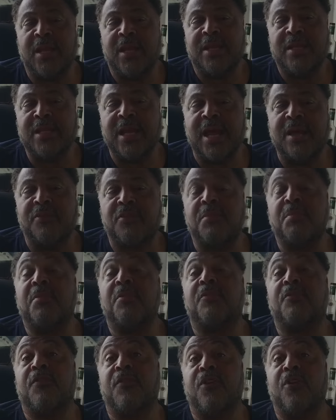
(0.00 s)
not the
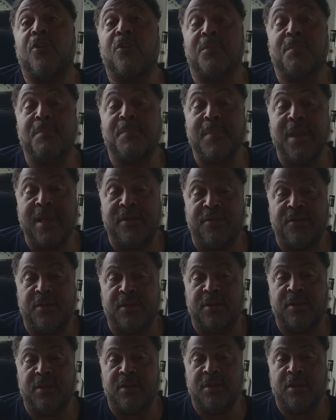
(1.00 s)
preferred
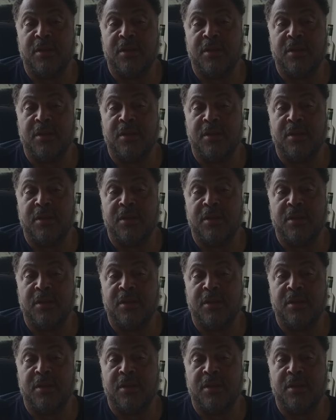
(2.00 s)
method,